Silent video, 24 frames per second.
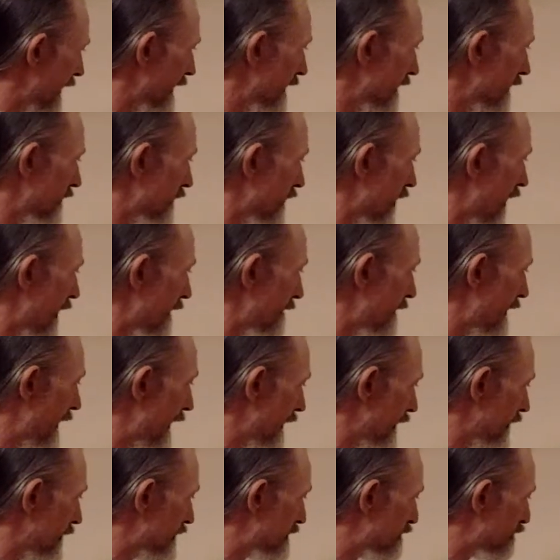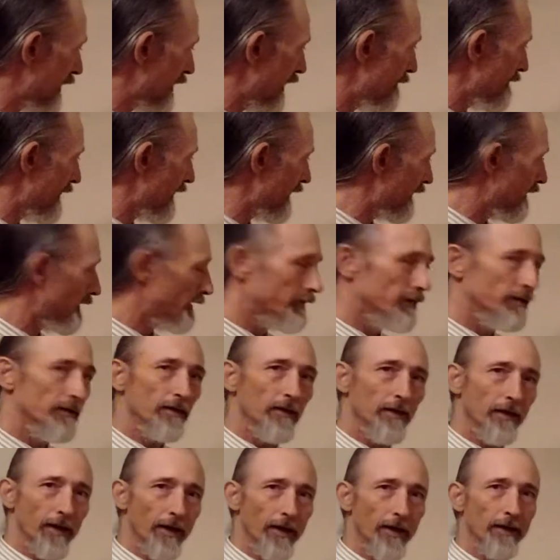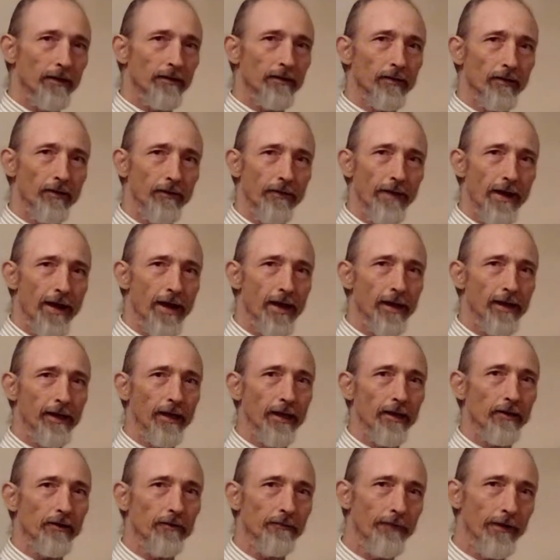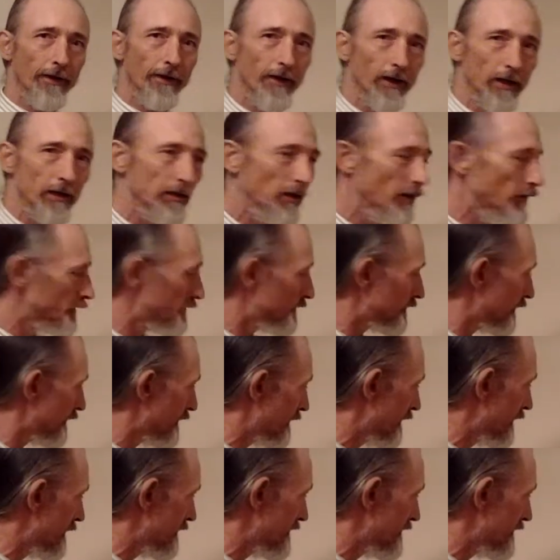the trough values plummet until they again are very close to the